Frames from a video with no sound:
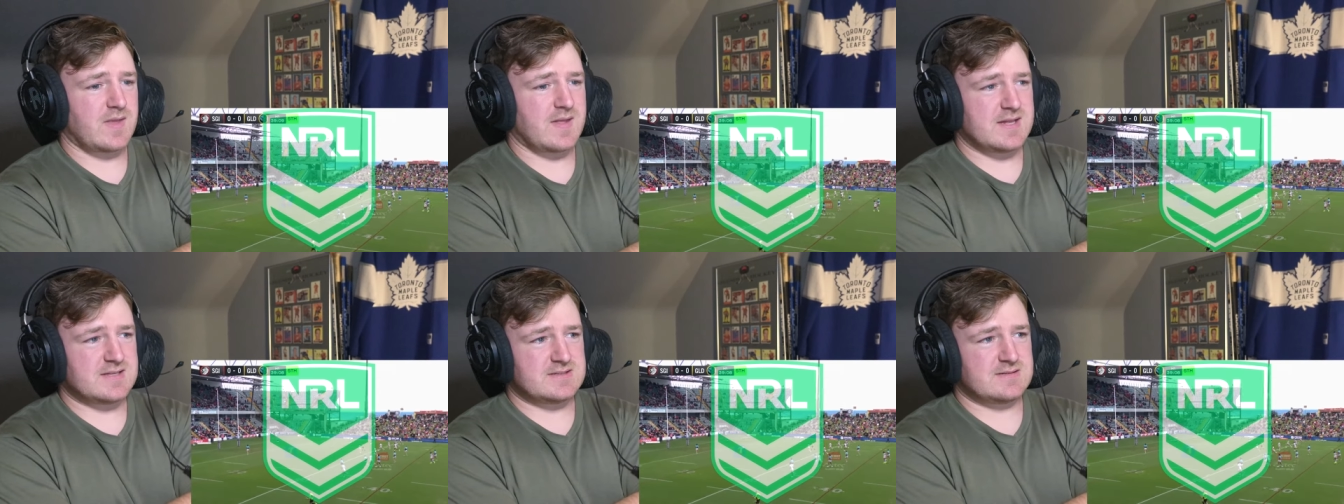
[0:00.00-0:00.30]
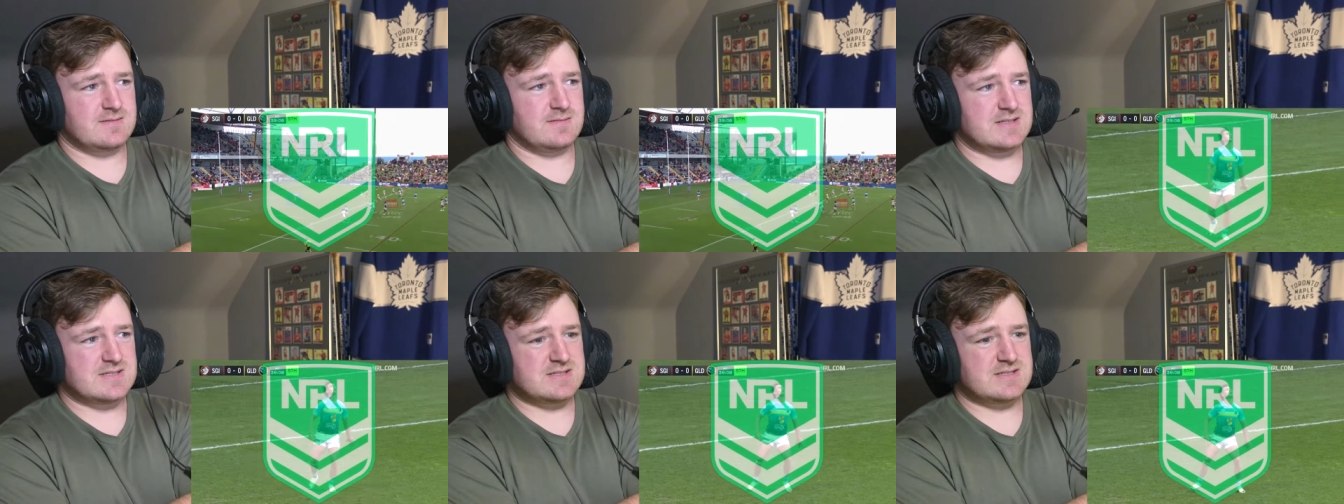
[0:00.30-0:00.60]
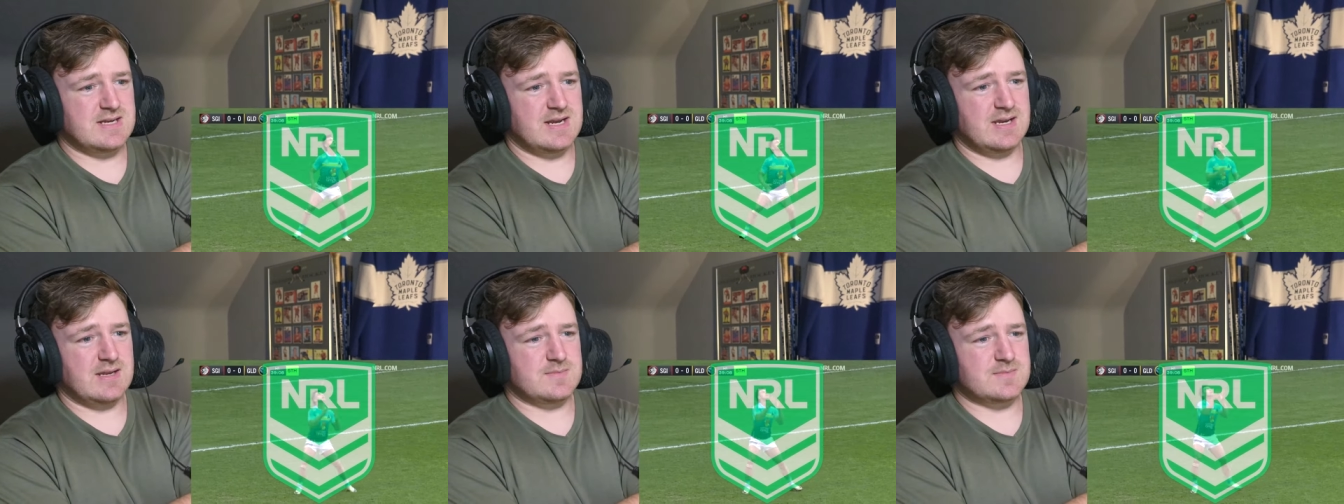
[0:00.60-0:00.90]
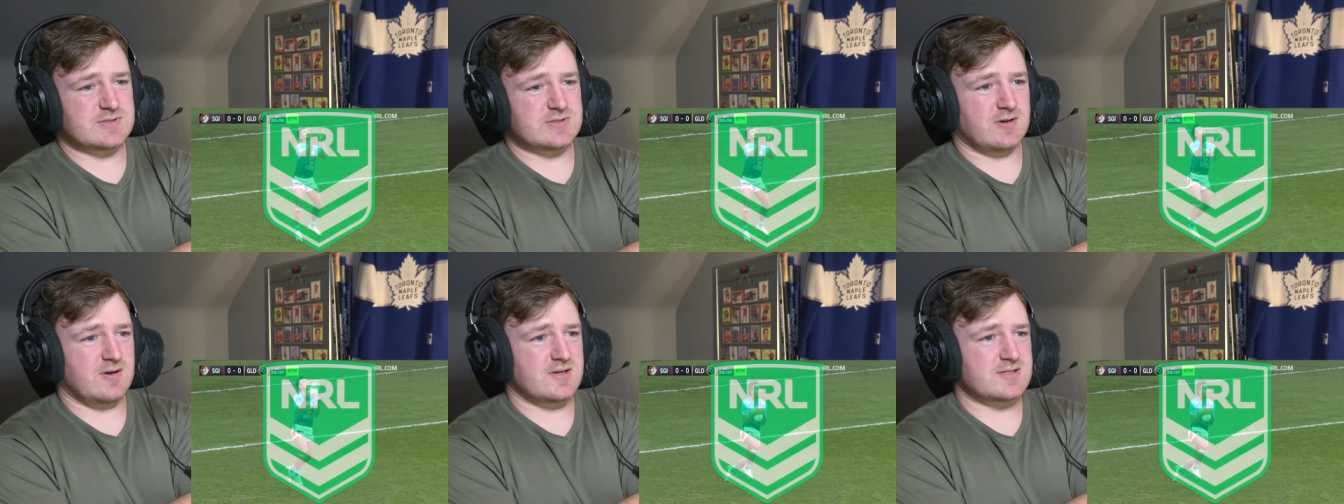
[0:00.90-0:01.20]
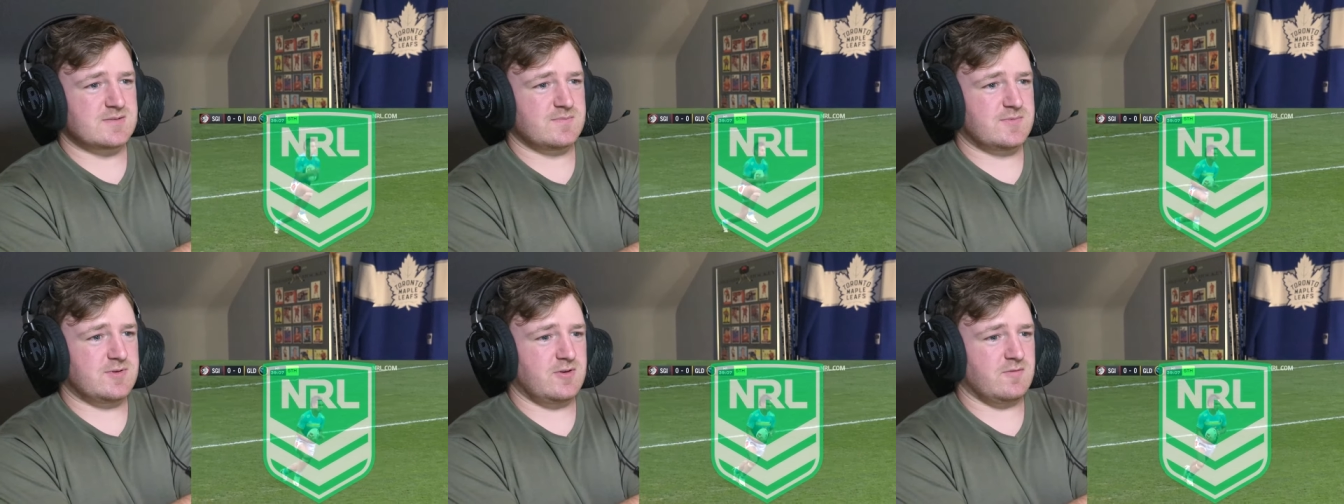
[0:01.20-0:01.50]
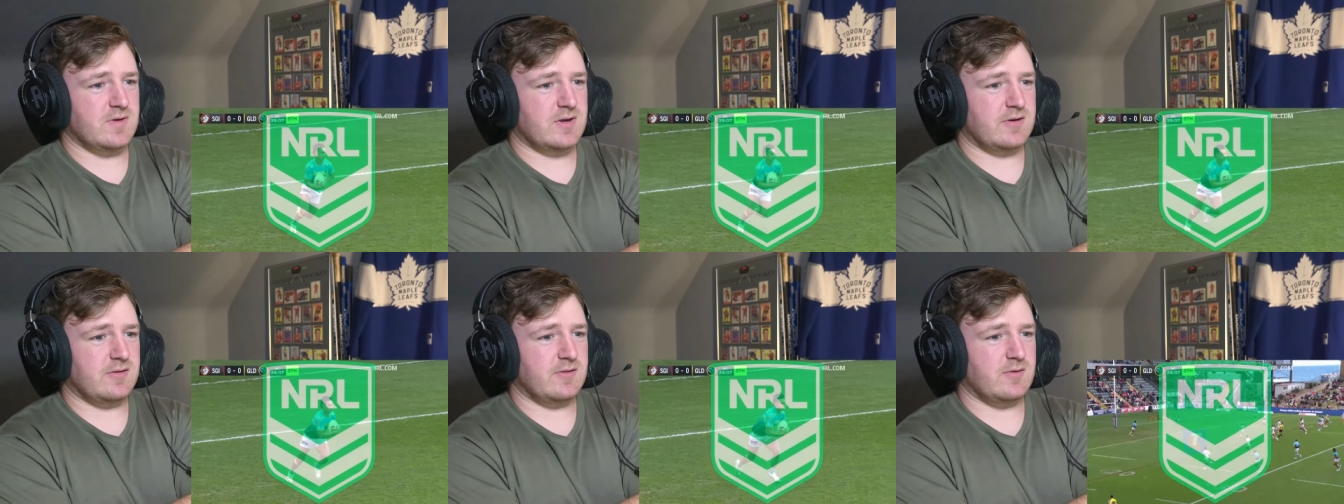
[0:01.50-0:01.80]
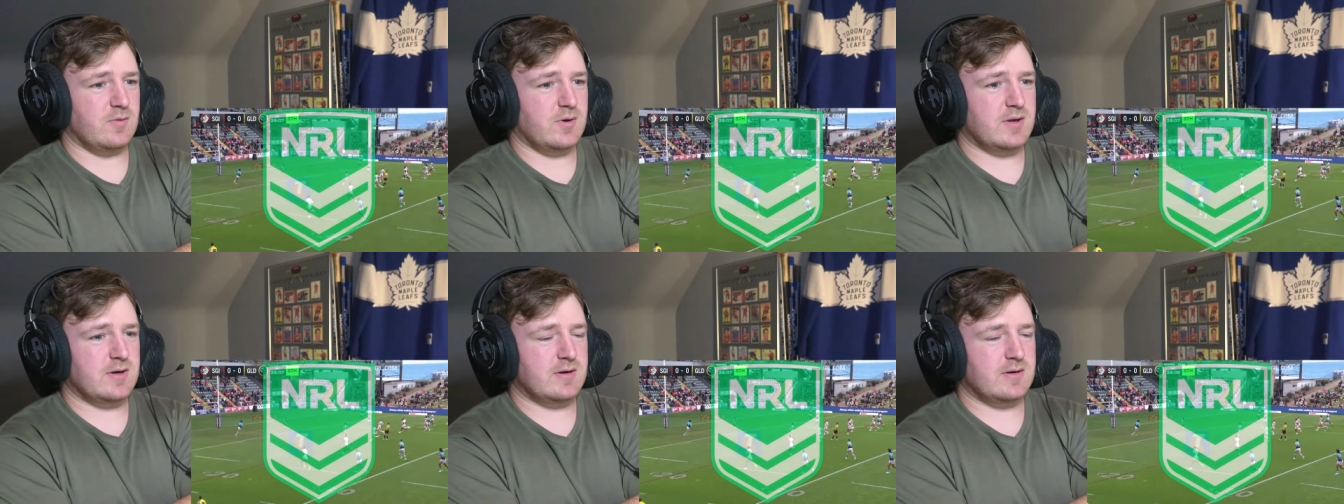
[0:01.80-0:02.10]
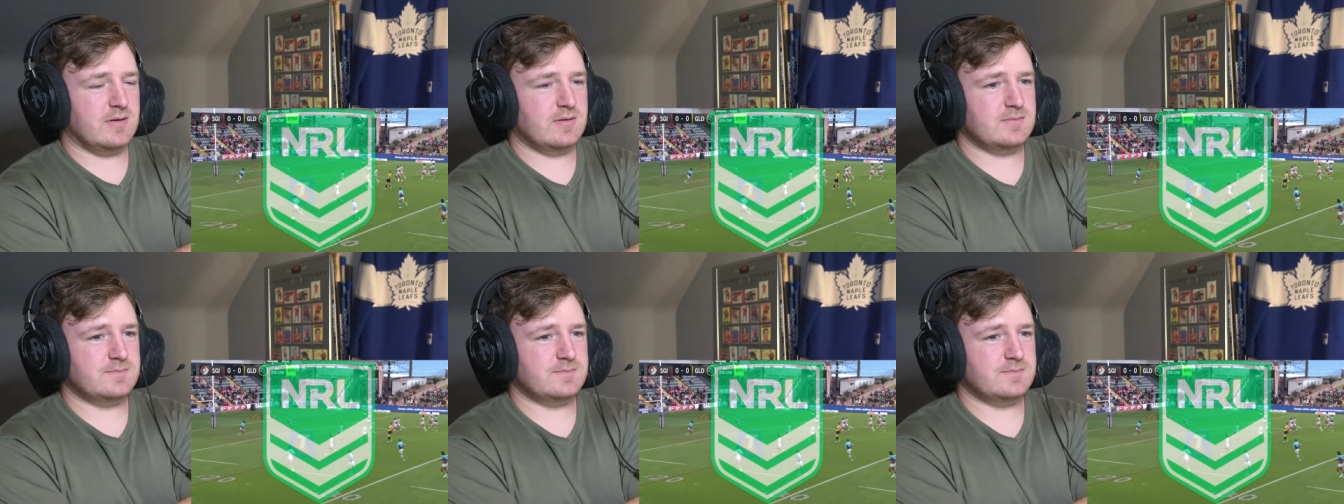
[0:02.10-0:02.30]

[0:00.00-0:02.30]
That's, the stadium's awesome too, right on the water.